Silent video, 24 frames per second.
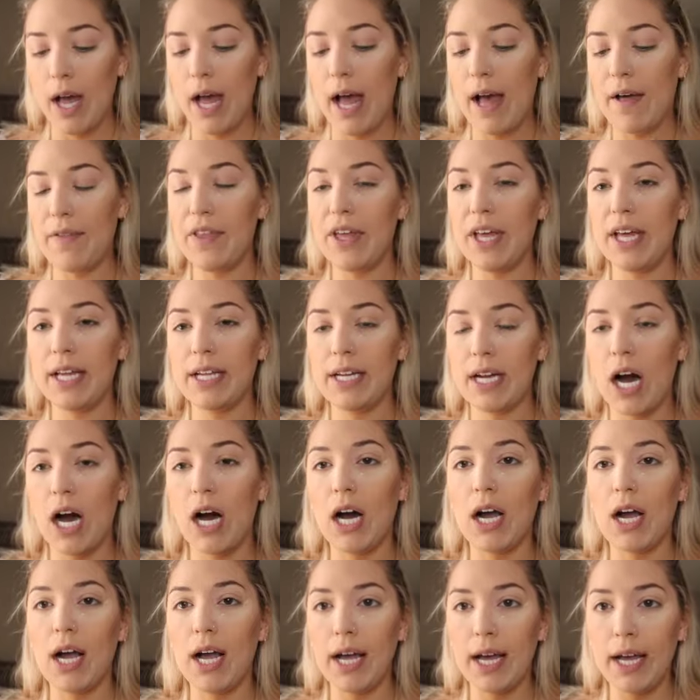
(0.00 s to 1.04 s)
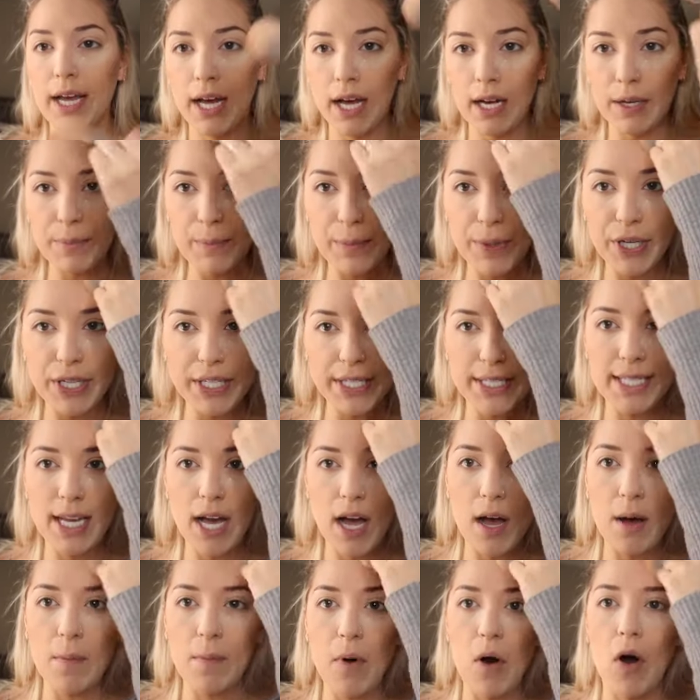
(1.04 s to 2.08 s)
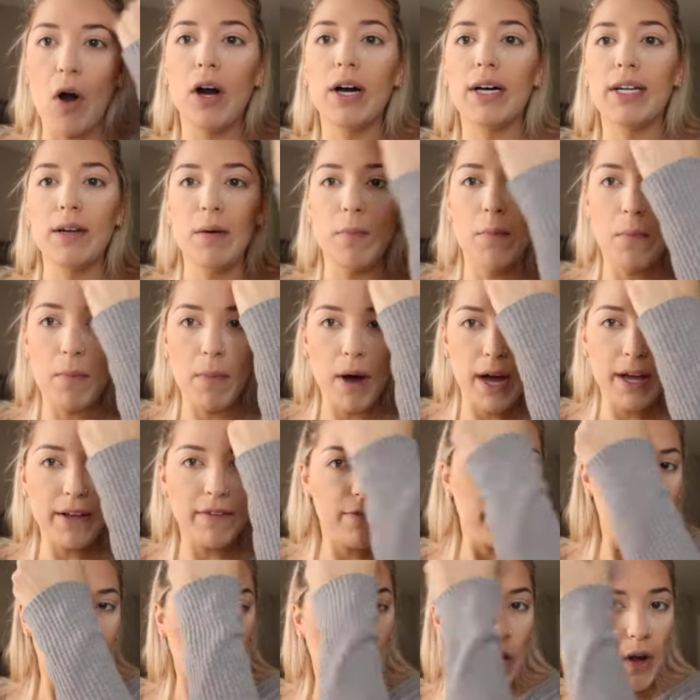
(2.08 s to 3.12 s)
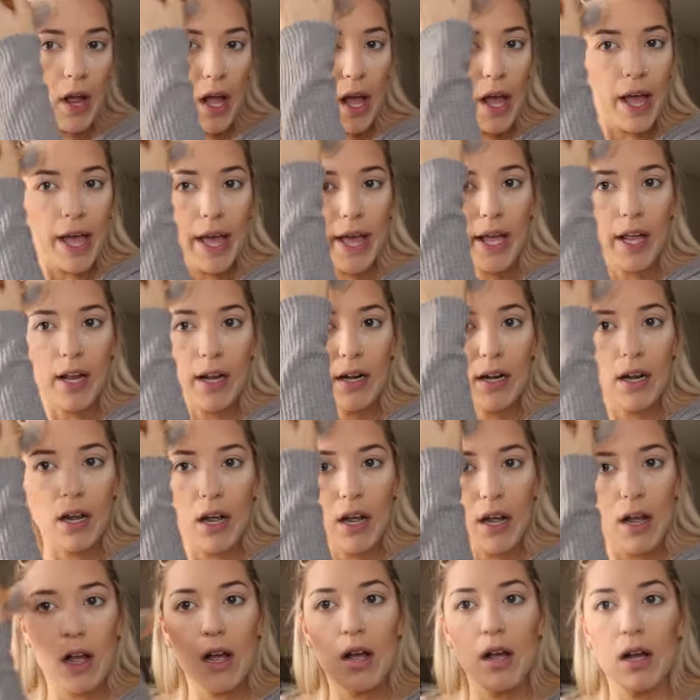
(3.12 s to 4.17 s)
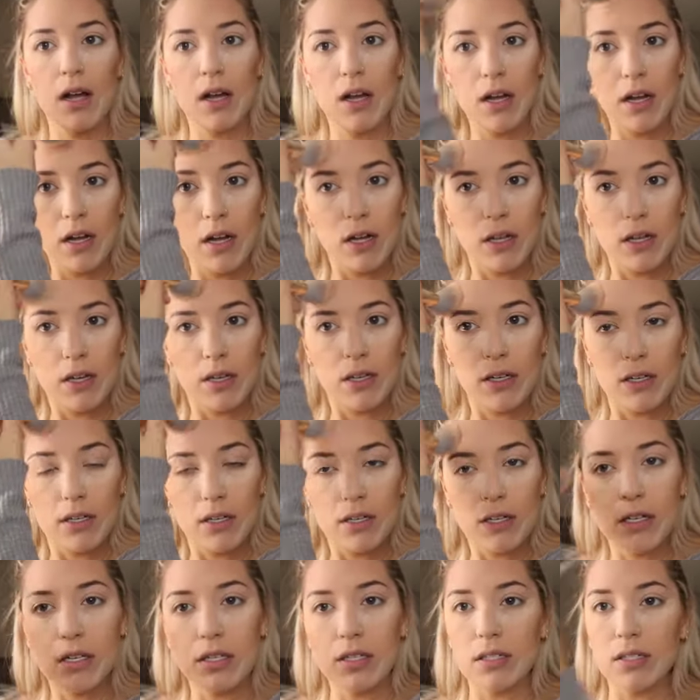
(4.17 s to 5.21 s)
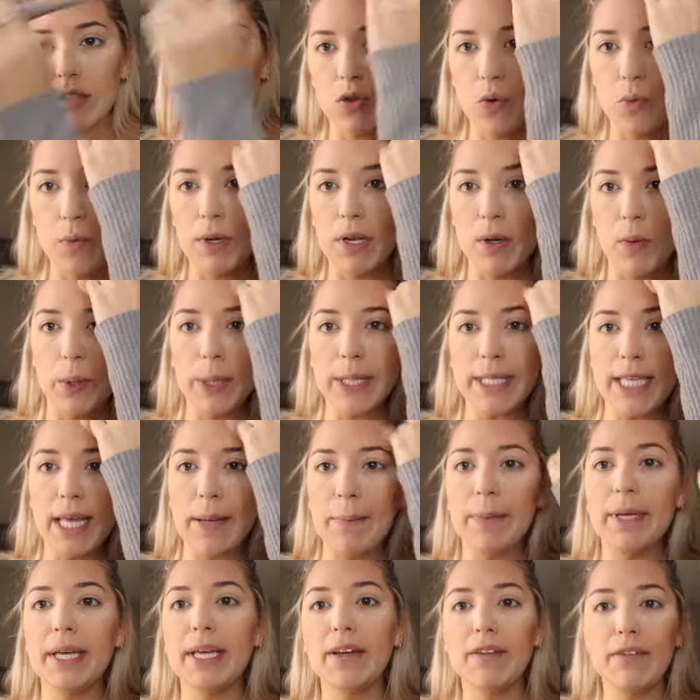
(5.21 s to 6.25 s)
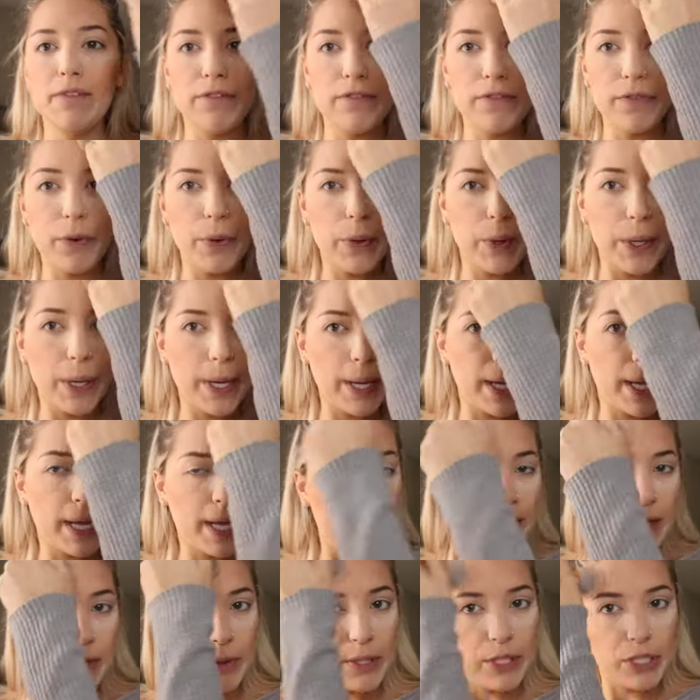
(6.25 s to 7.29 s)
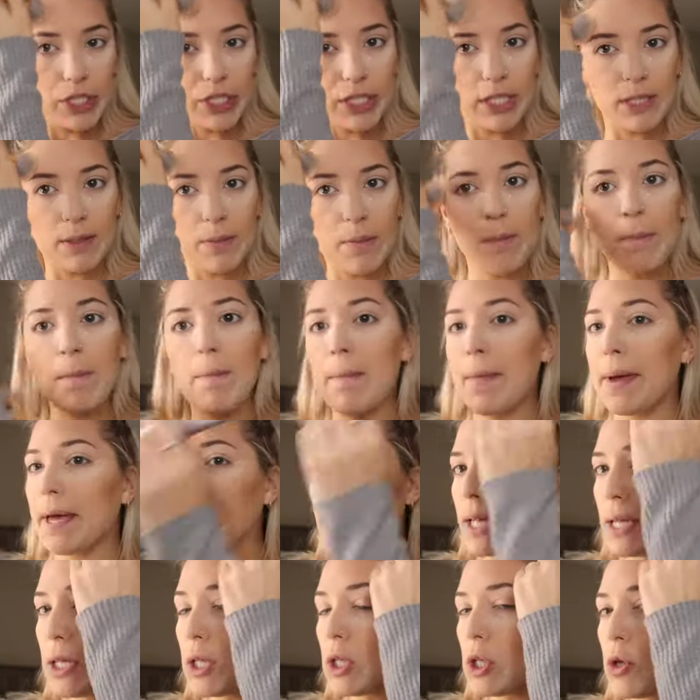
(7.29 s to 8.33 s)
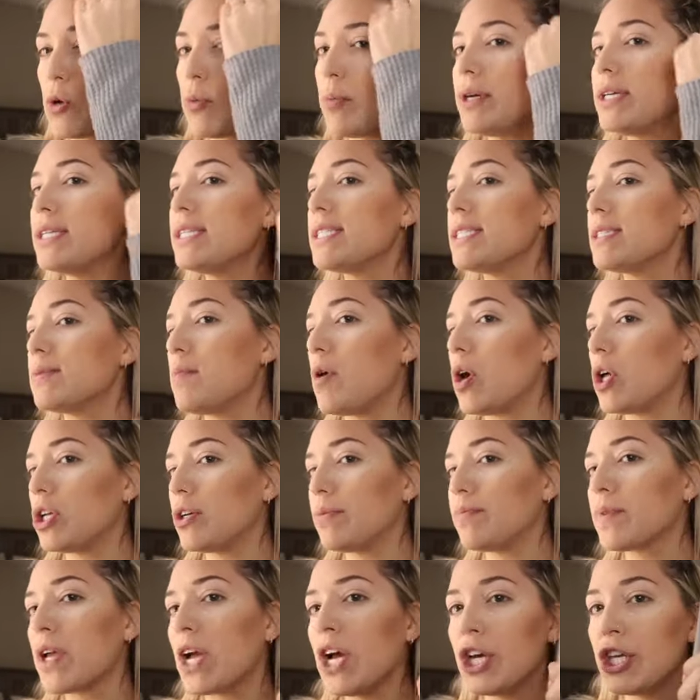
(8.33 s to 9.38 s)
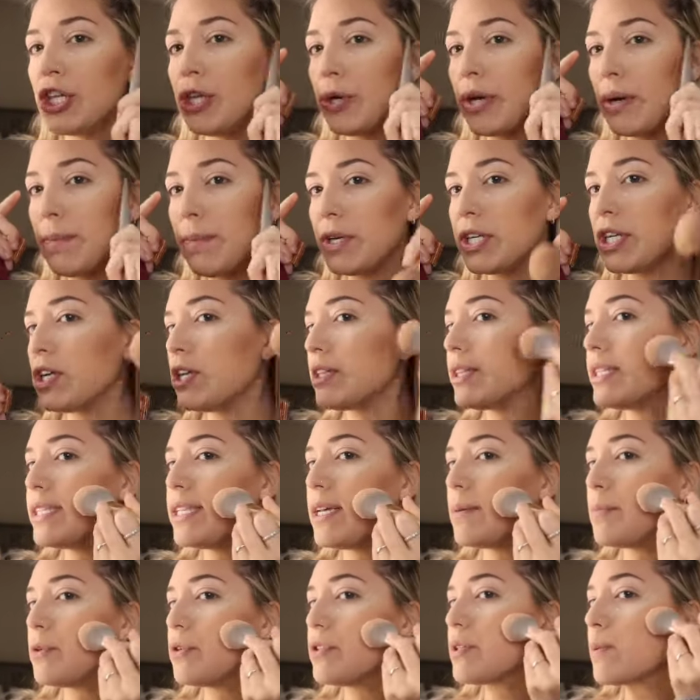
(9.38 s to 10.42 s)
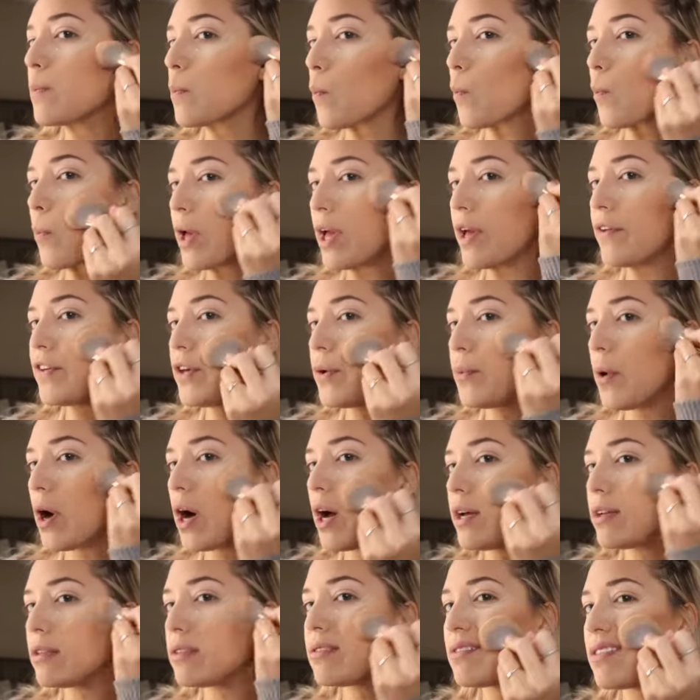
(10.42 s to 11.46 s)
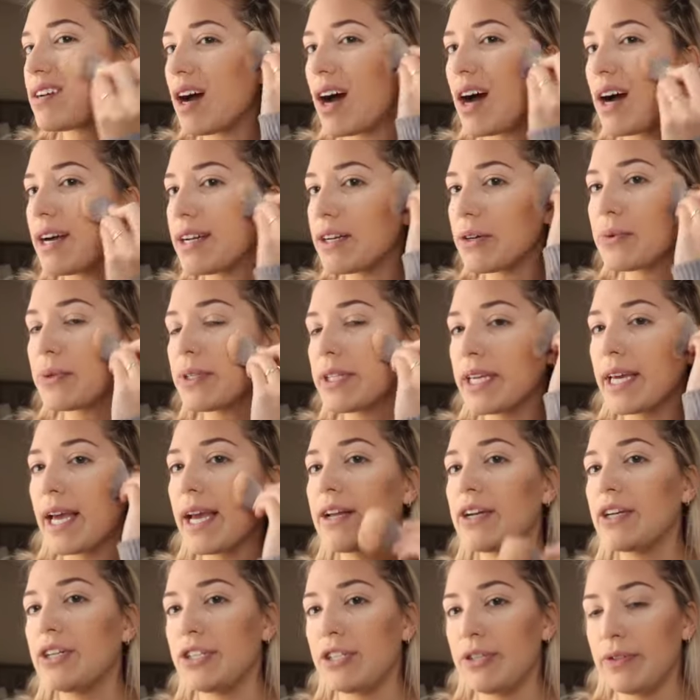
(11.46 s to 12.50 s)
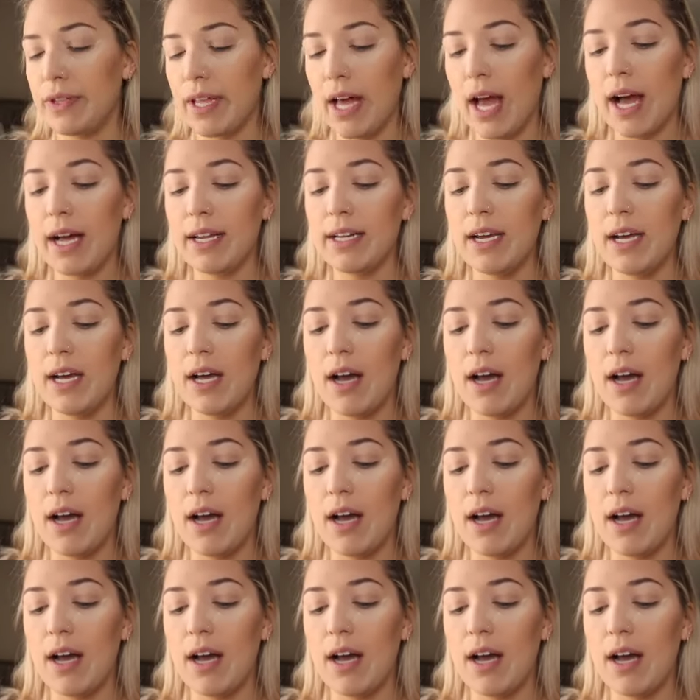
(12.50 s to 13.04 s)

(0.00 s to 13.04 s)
And then I put some on my forehead. Because nobody wants a big forehead. We'll just make it a little bit smaller. You can put it on the temples if you want. I don't really care to do that.